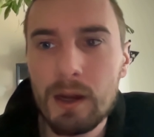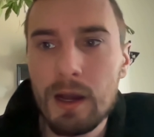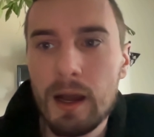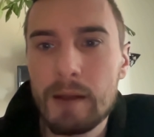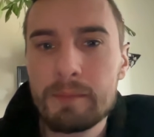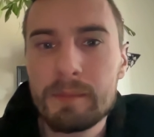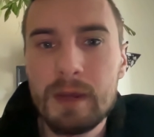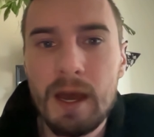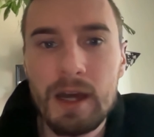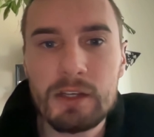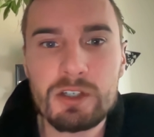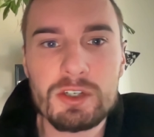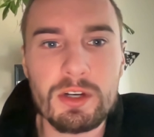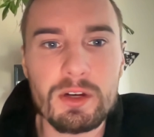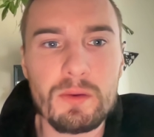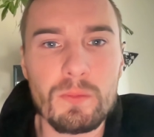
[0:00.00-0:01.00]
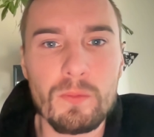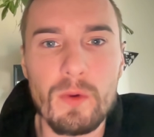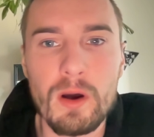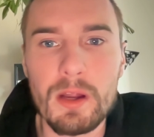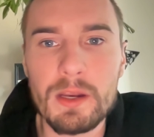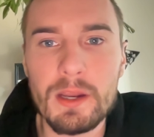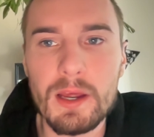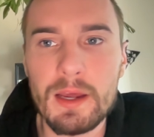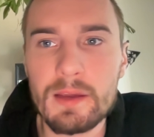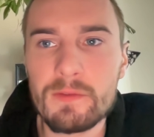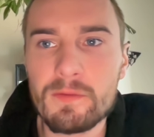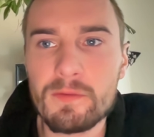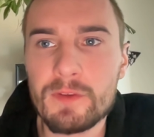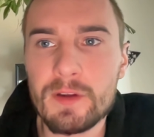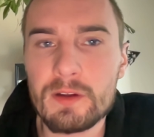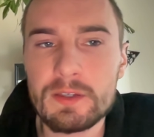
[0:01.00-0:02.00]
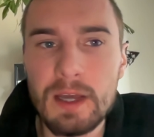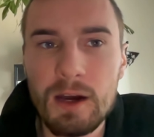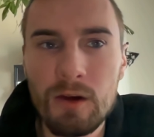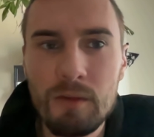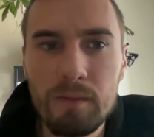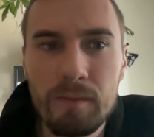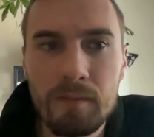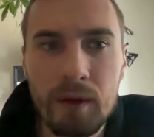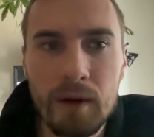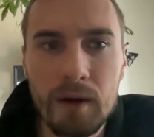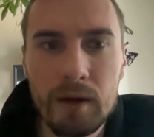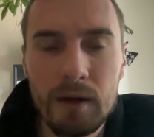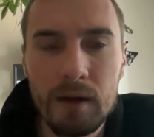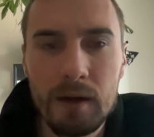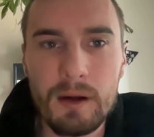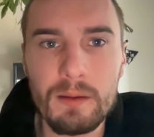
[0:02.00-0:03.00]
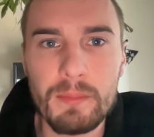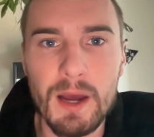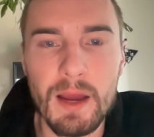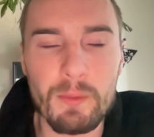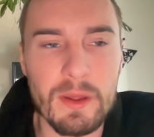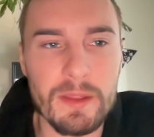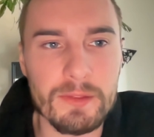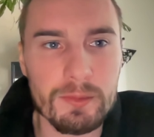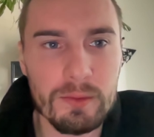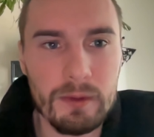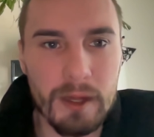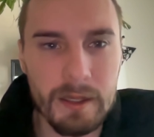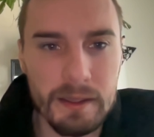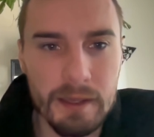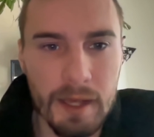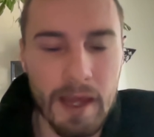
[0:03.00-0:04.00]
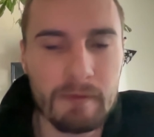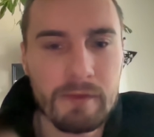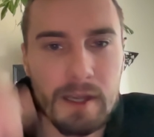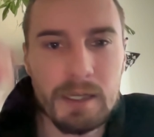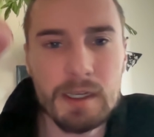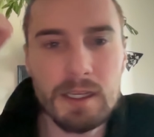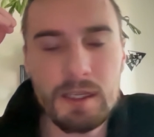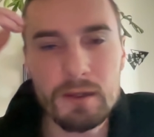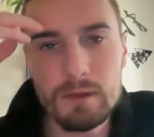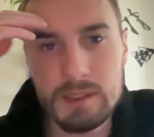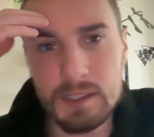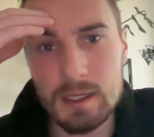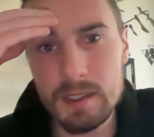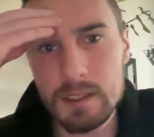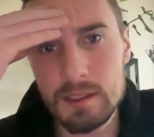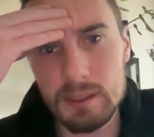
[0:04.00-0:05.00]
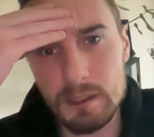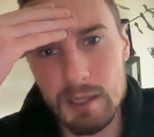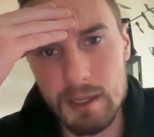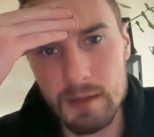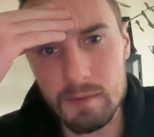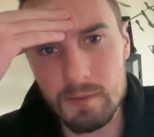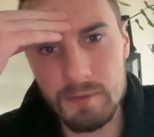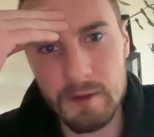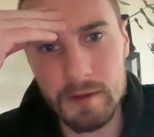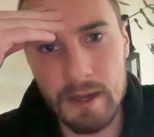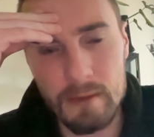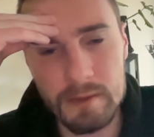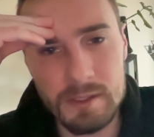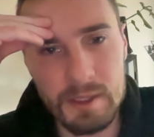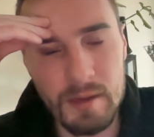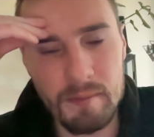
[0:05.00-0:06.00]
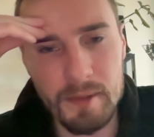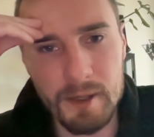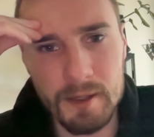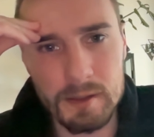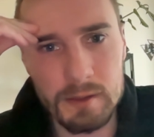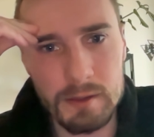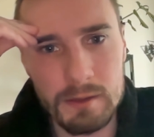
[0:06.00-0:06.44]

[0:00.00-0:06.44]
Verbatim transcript: I'm not sure what I filled out, but I went through like the FAQs and filled out something.